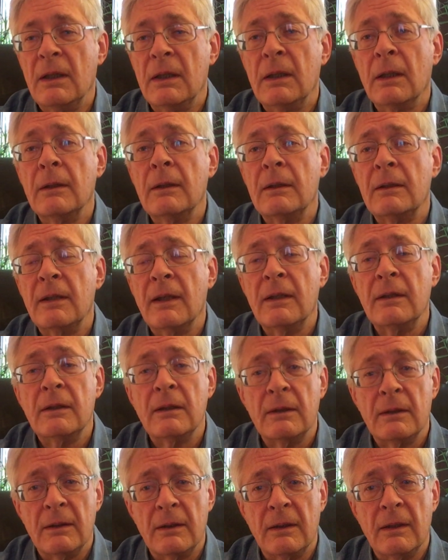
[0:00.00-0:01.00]
The
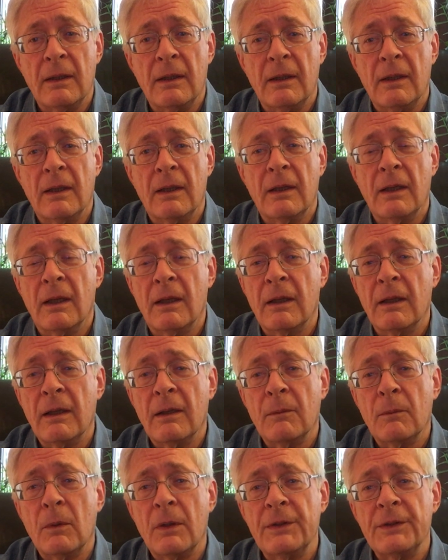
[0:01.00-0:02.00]
unintended
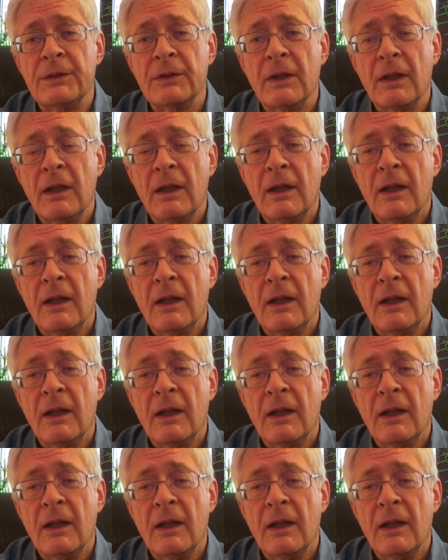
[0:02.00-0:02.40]
was,